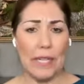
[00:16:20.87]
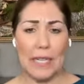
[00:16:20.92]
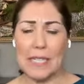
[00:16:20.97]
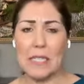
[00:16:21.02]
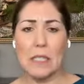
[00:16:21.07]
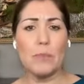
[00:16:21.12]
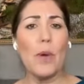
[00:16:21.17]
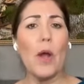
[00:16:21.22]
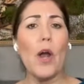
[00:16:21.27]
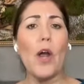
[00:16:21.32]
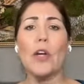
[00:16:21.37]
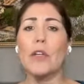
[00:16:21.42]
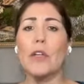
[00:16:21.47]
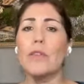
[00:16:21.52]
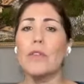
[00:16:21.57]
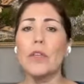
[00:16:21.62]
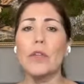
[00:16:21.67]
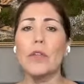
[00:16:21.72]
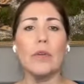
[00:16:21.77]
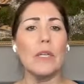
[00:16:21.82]
It's part of
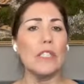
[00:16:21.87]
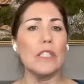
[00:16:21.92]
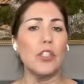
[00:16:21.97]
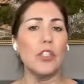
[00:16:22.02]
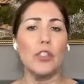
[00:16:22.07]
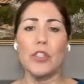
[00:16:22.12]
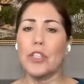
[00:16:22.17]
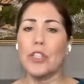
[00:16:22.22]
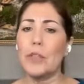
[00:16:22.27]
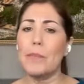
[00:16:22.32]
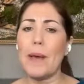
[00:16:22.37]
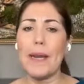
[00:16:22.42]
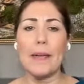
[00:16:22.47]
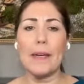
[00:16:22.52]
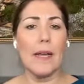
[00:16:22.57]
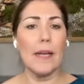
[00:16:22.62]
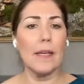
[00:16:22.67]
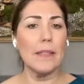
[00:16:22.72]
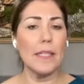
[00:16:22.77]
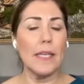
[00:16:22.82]
you. It's your good, bad,
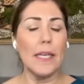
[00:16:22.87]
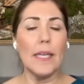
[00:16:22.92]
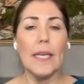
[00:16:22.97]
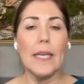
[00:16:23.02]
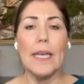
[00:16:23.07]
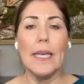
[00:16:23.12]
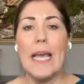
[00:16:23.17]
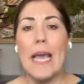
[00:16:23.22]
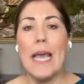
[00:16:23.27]
and ugly.